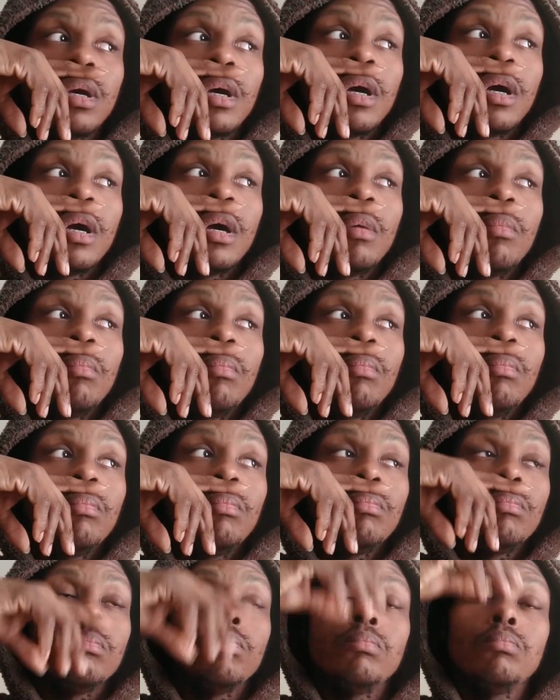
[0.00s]
um,
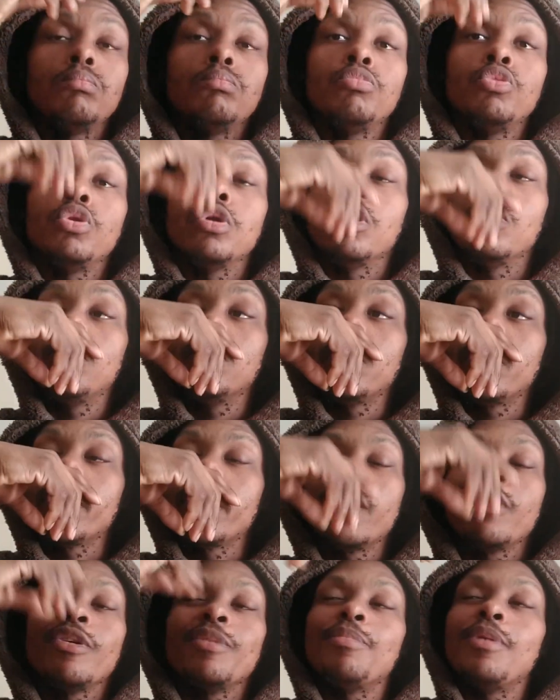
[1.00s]
you know,
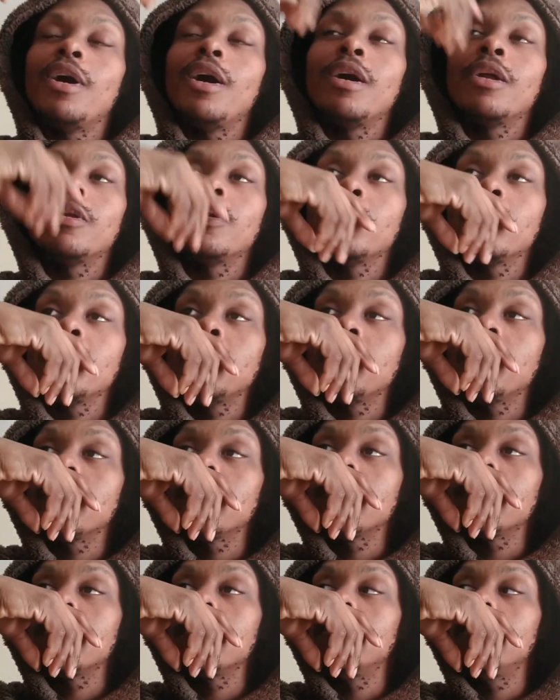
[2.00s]
like Harry Potter
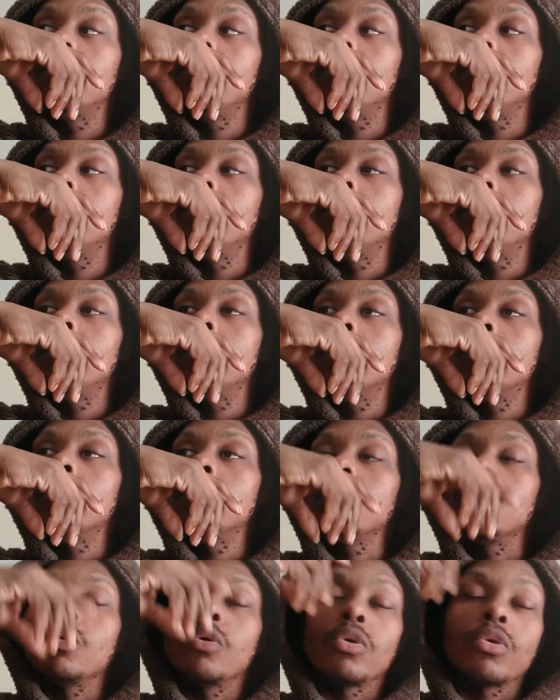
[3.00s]
or
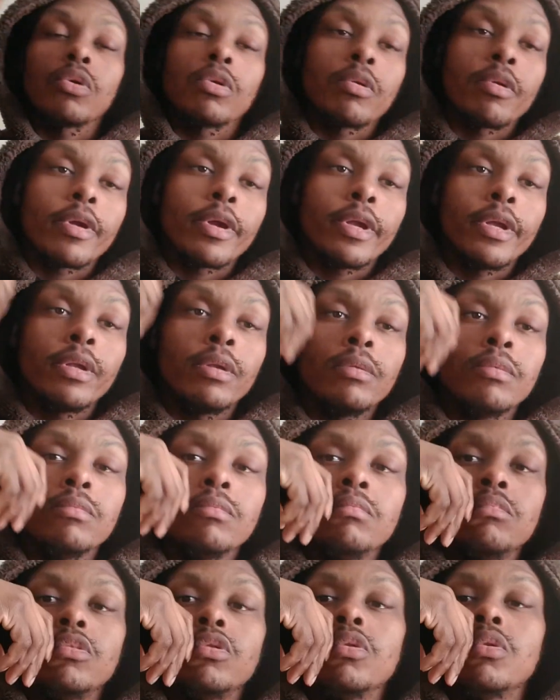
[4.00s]
Lord of the
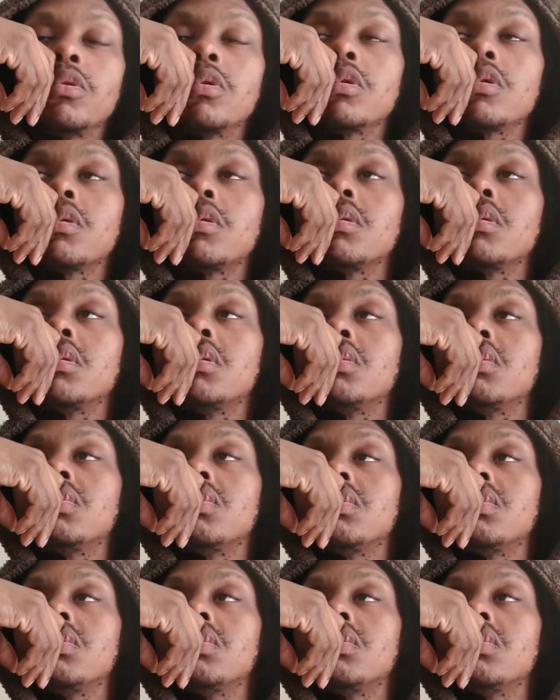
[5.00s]
Rings or